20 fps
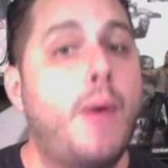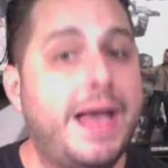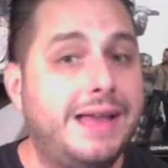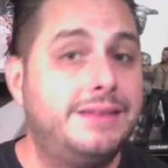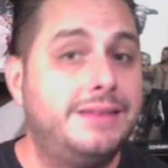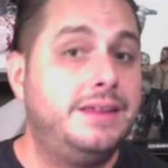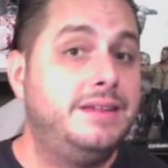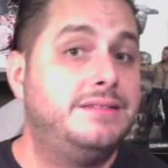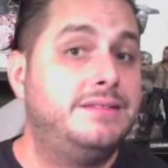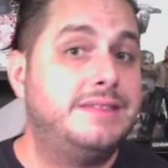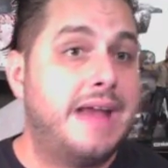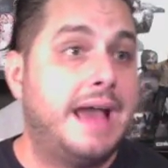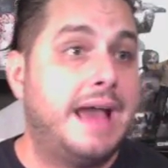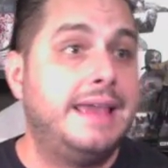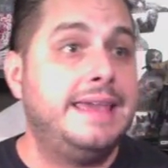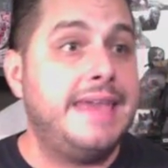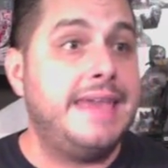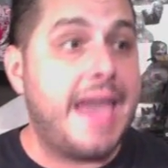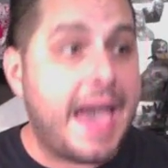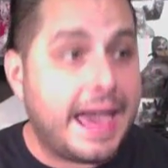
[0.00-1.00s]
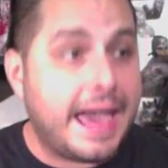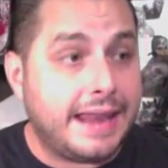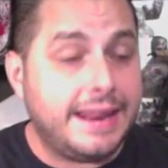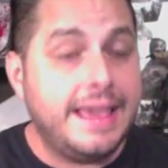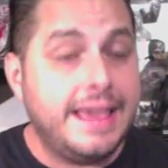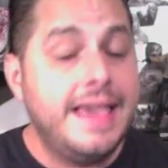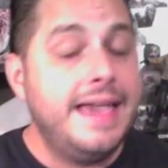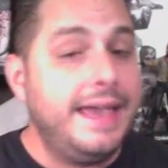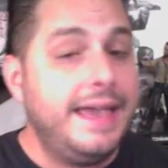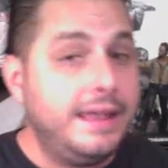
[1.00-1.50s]
at least not yet.
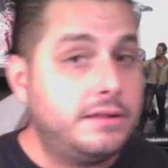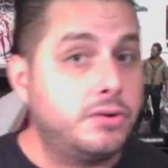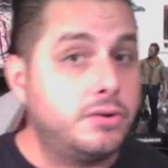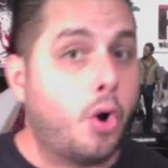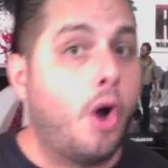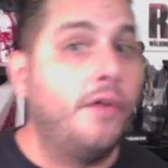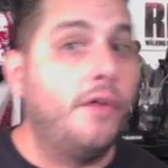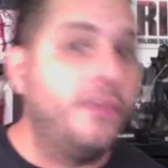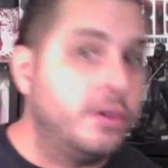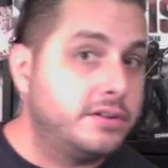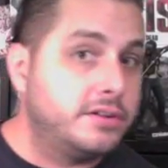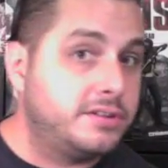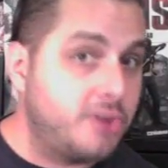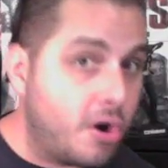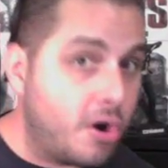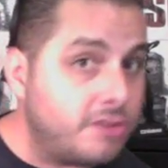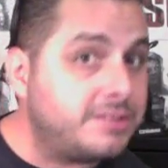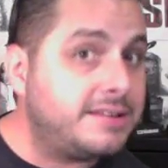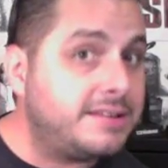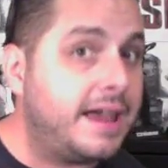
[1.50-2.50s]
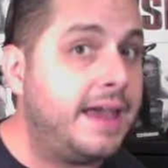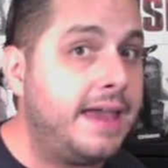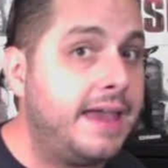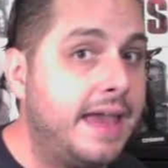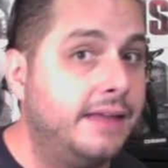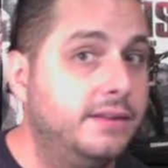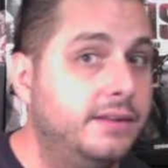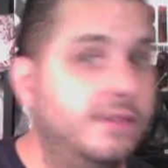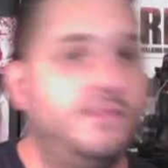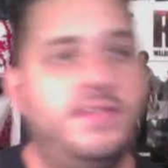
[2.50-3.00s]
It's on the Cersei
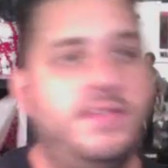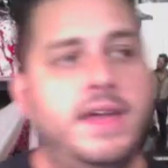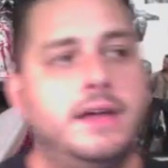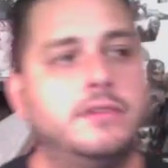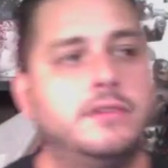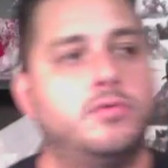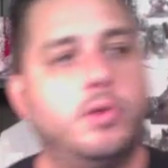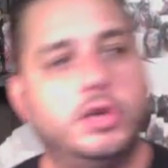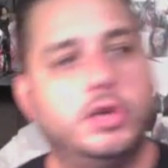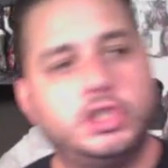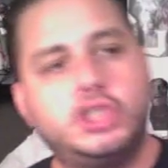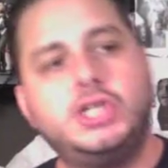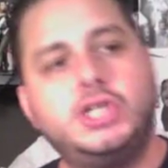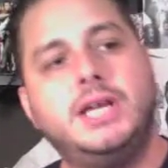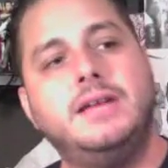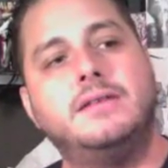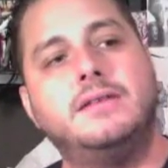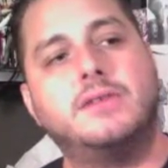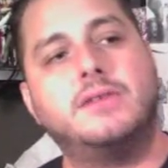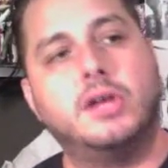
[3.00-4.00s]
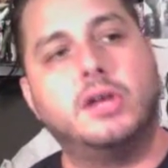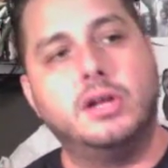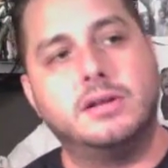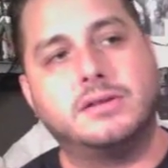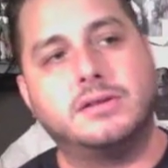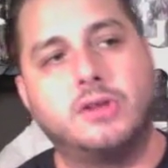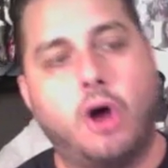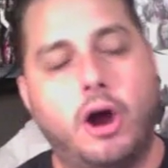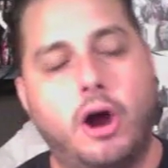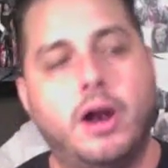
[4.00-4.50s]
end of things where she's going to
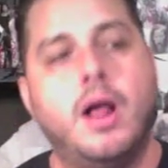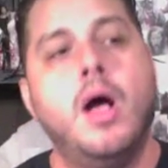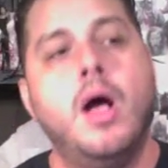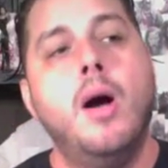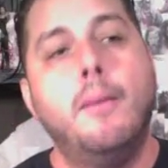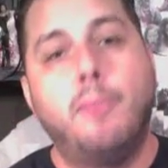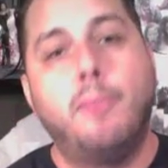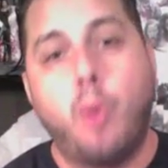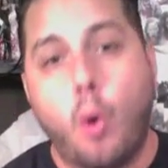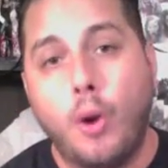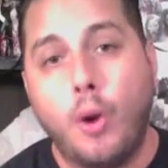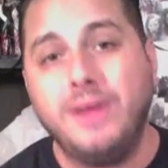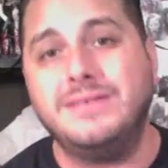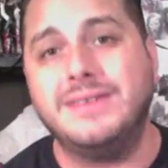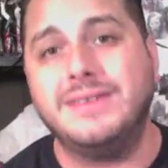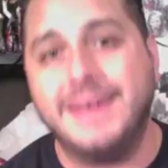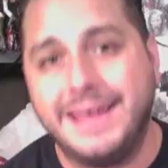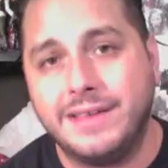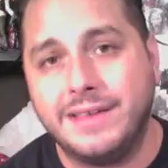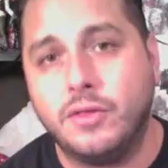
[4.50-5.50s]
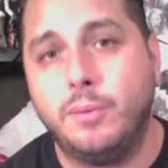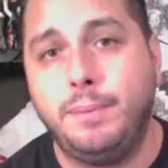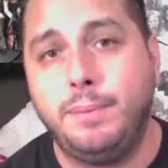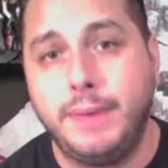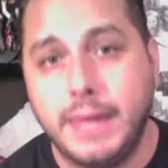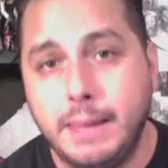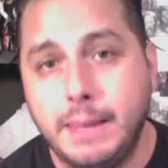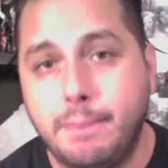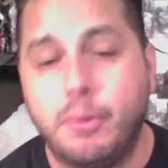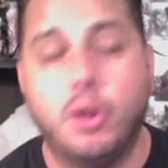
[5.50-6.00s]
start poisoning the
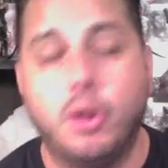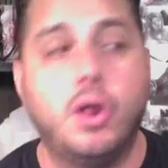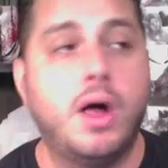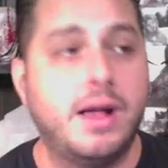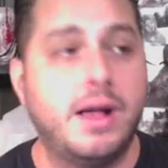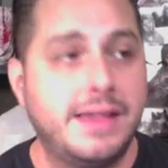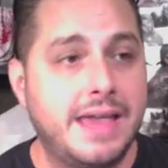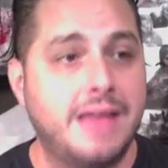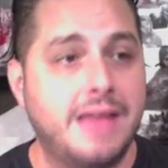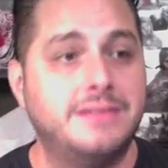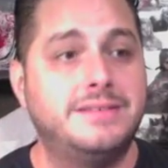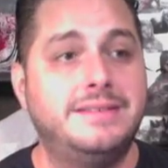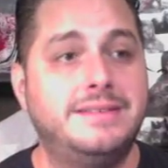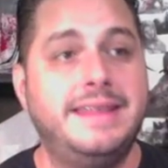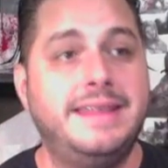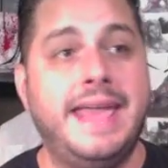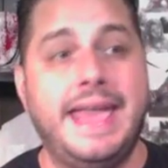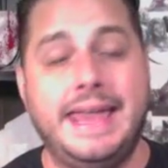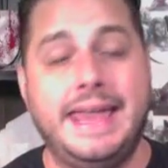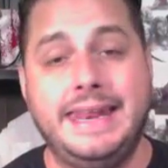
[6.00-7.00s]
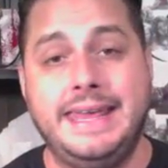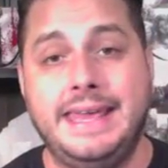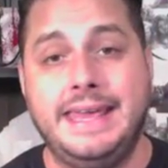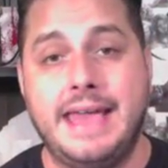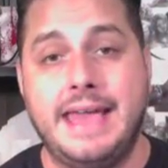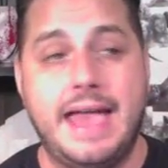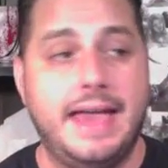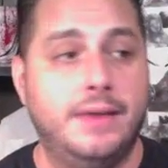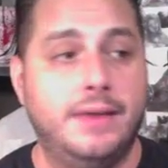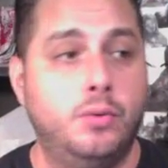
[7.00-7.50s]
people against Dany
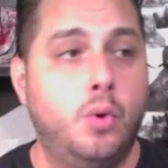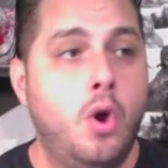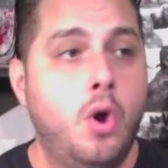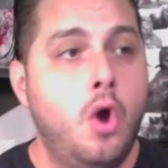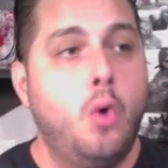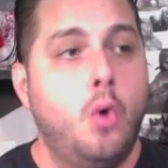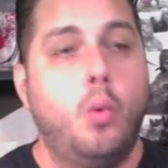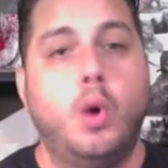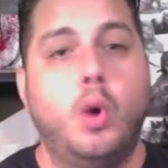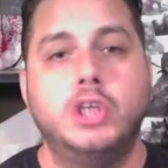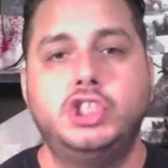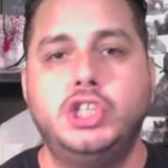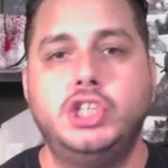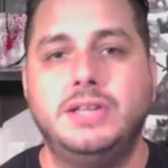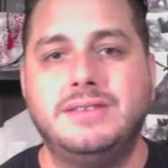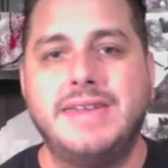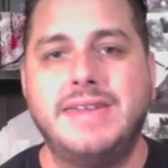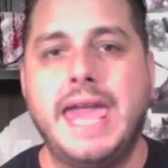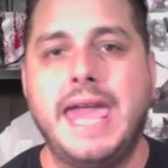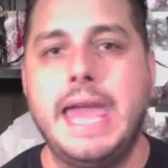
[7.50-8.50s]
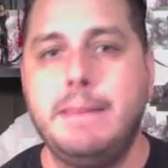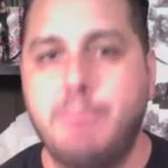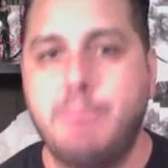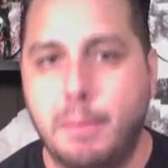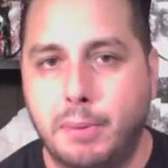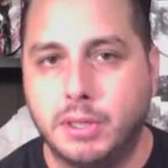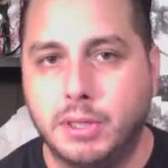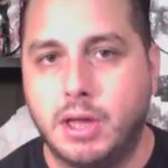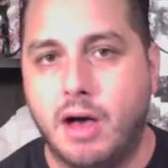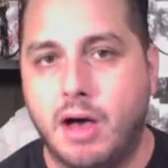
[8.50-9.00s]
and what she's
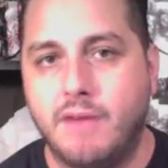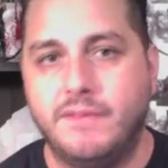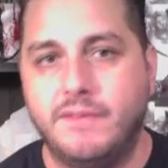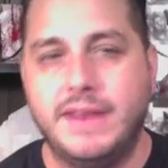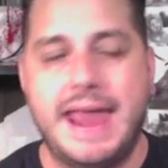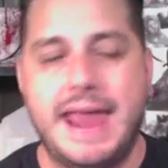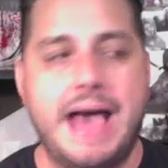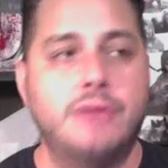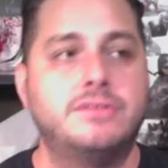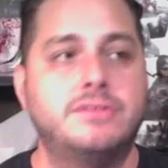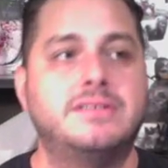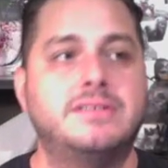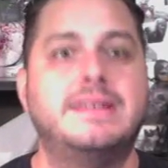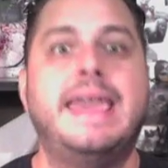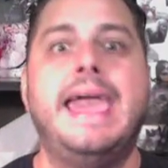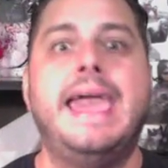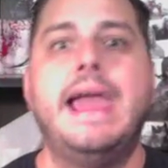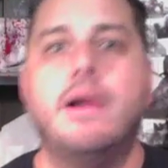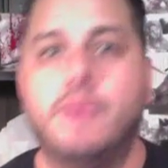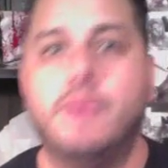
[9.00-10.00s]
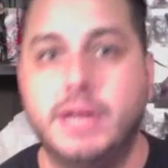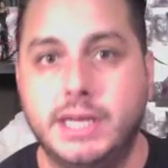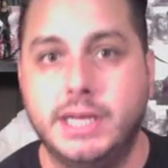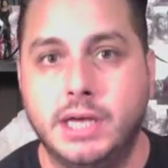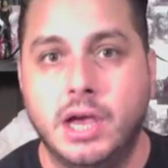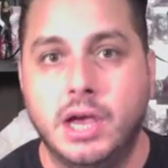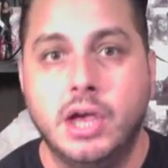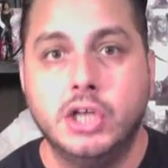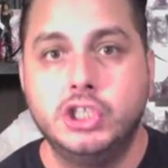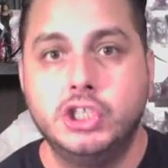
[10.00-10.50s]
capable of and how scary
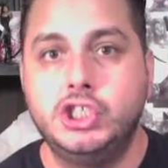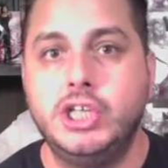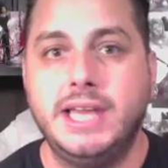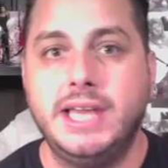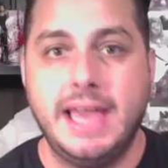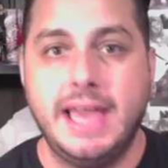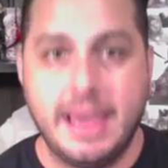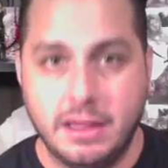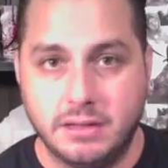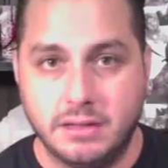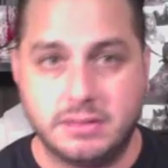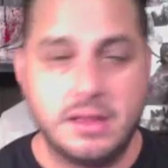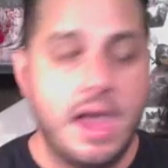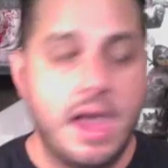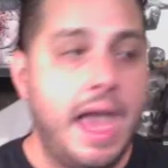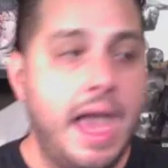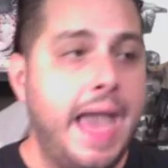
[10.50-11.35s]
she is.